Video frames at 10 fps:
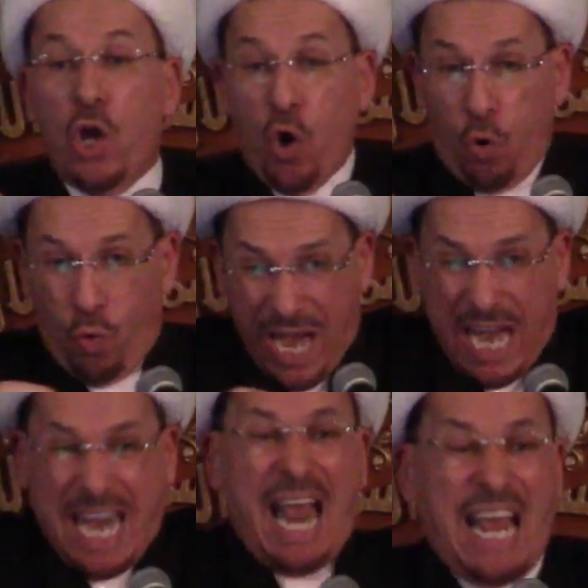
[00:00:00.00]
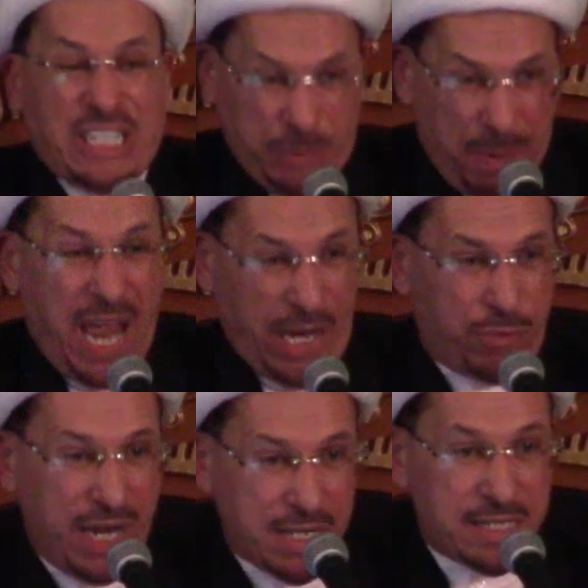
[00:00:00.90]
We as
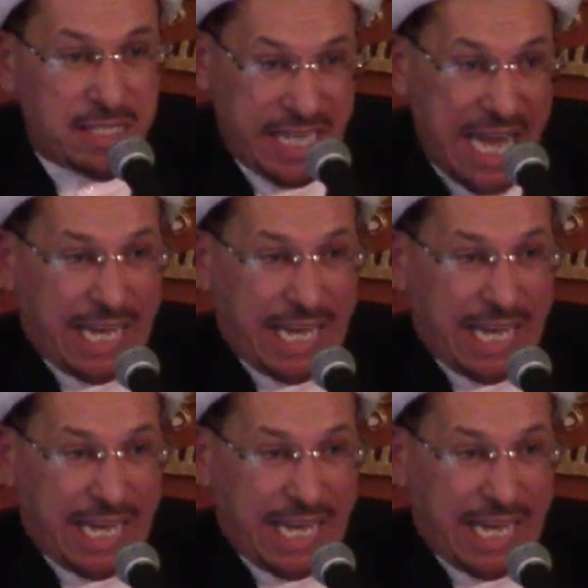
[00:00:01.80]
parents take